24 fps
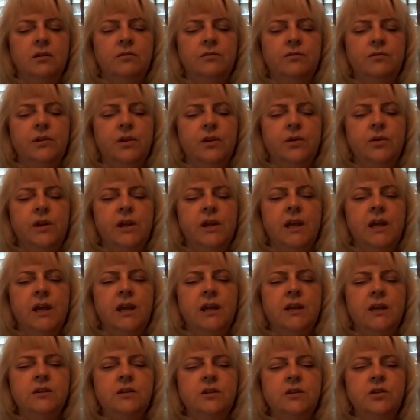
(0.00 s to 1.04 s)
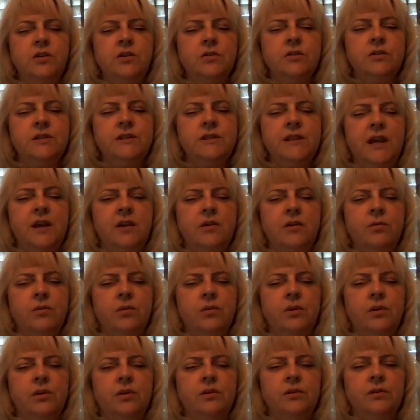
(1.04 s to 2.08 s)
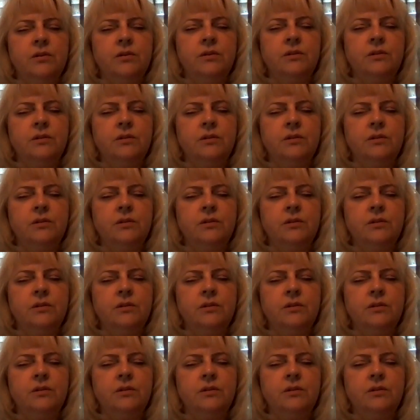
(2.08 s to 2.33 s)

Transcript: floating into your sacral,